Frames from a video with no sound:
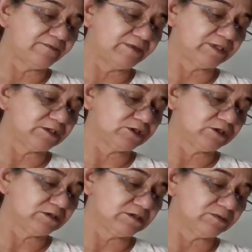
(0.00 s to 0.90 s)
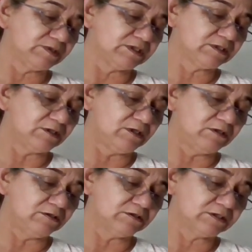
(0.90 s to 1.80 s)
Fish is what it's
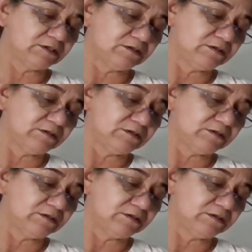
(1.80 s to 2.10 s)
called.